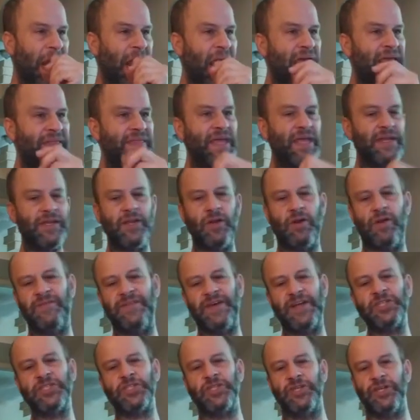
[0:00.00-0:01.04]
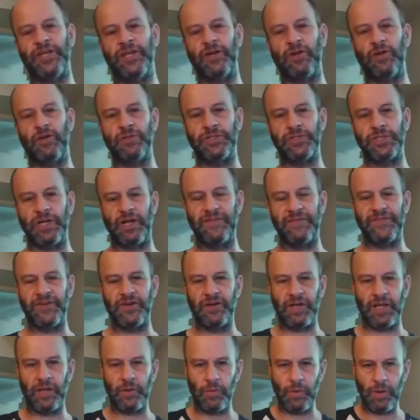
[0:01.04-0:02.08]
and then, you know, eventually you get old enough and
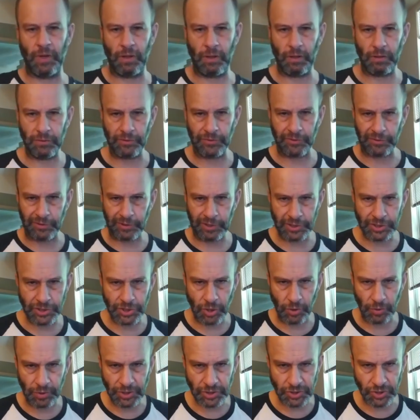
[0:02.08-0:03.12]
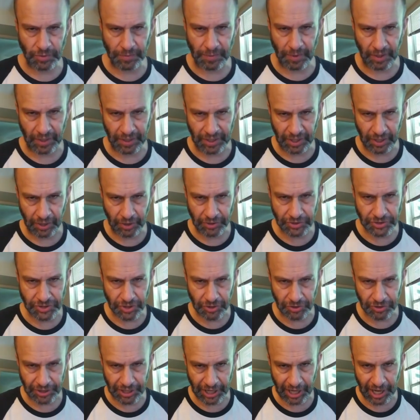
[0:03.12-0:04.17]
you're like, well, there is no Easter Bunny, is
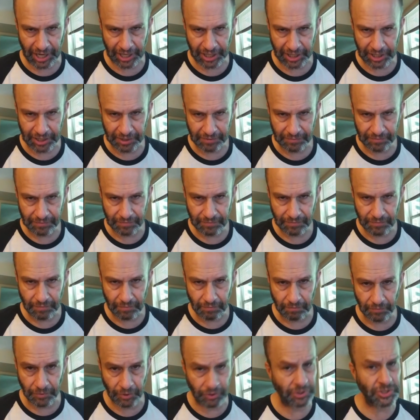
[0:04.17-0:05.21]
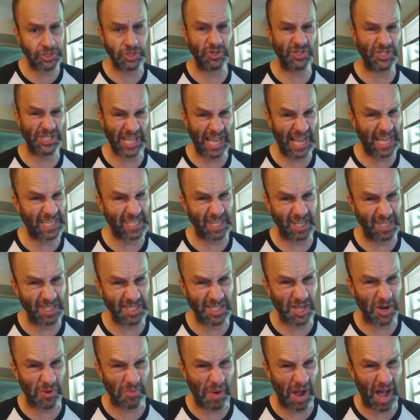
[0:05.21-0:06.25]
there, Daddy? There is no Santa, is
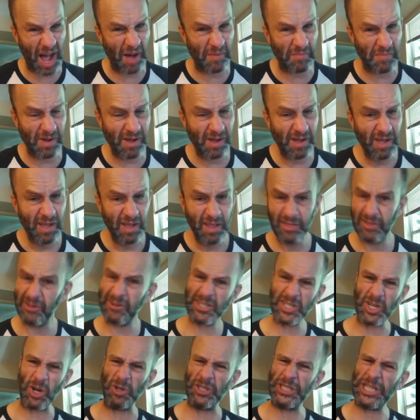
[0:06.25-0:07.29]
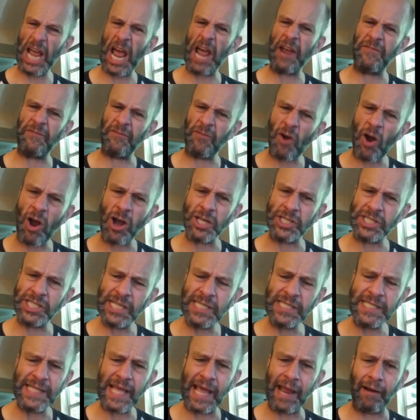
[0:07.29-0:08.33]
there, Mom? There is no Jack Frost,
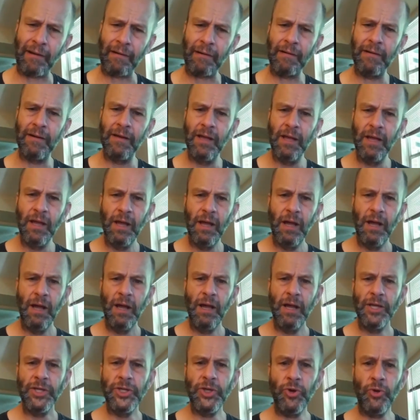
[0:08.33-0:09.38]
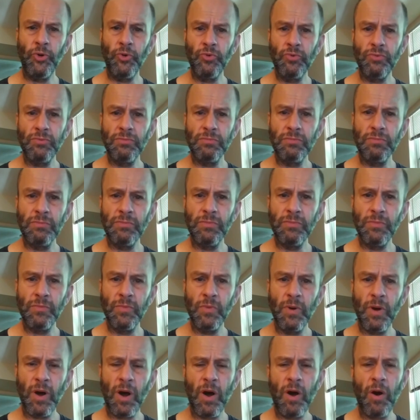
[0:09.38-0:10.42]
is there? You.
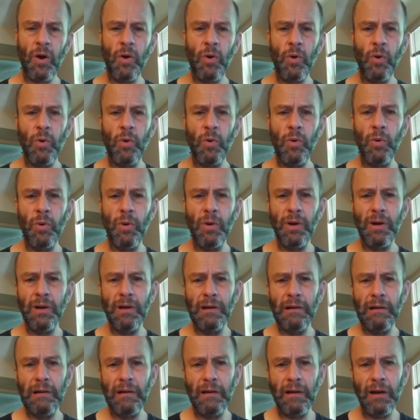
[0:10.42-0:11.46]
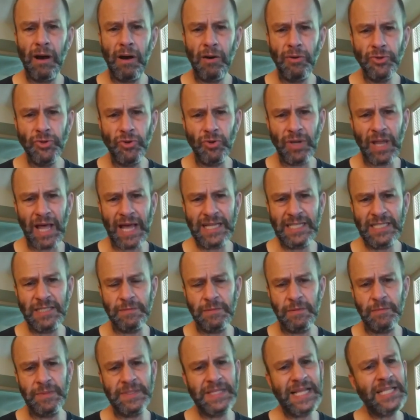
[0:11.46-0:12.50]
Oh. Oh, you lied to
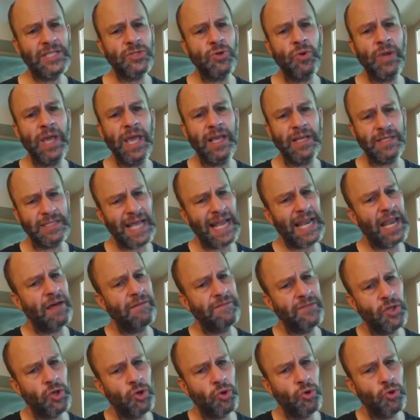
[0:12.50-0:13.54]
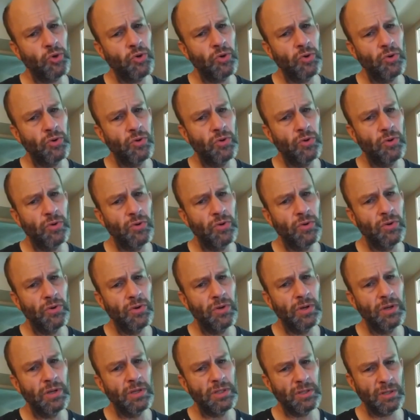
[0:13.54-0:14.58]
me, but that's okay because I love you.
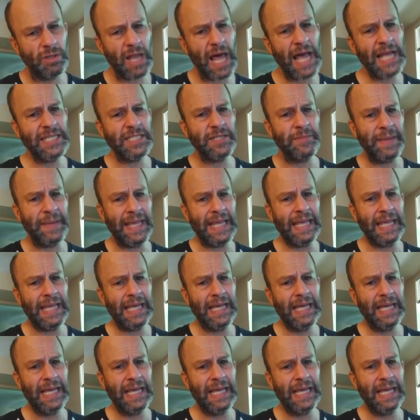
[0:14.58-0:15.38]
You lied to me.